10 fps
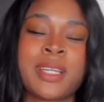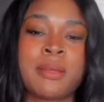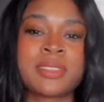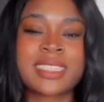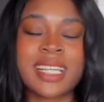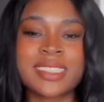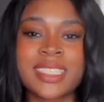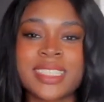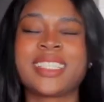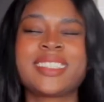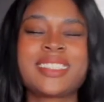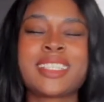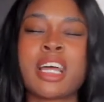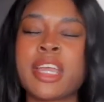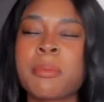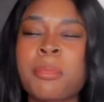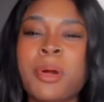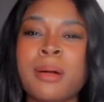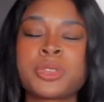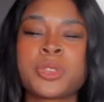My name is Natasia and this is an
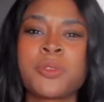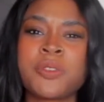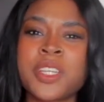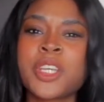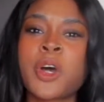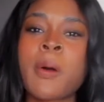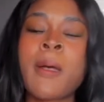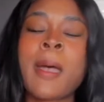impromptu video,